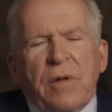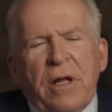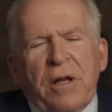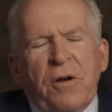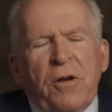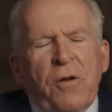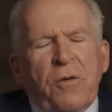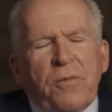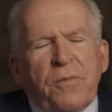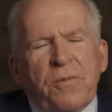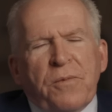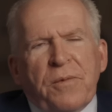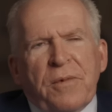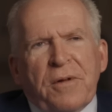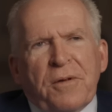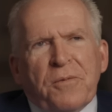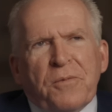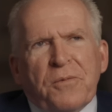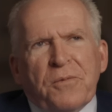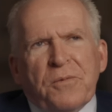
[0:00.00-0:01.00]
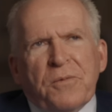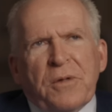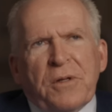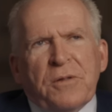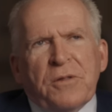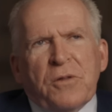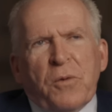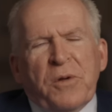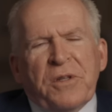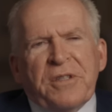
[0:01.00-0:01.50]
don't
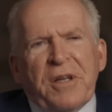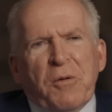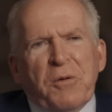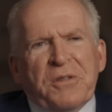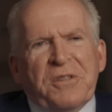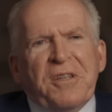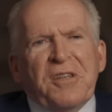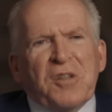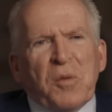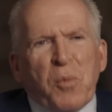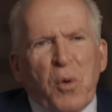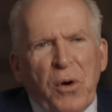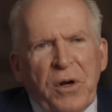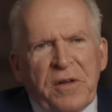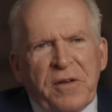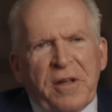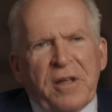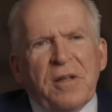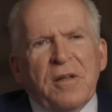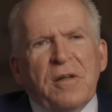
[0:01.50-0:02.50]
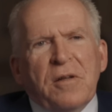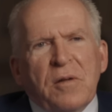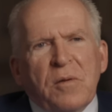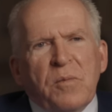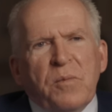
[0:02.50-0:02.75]
want to say it was disappointing,